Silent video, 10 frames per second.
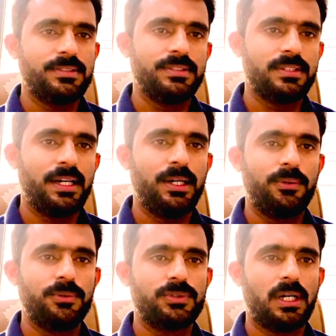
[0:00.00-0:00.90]
decided
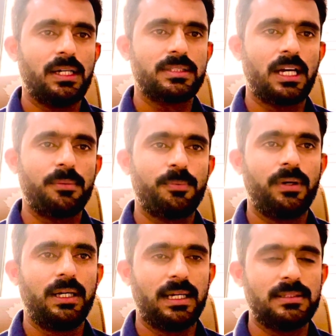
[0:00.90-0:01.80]
to charge
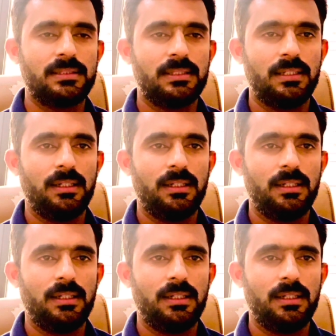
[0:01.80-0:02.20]
corporate tax,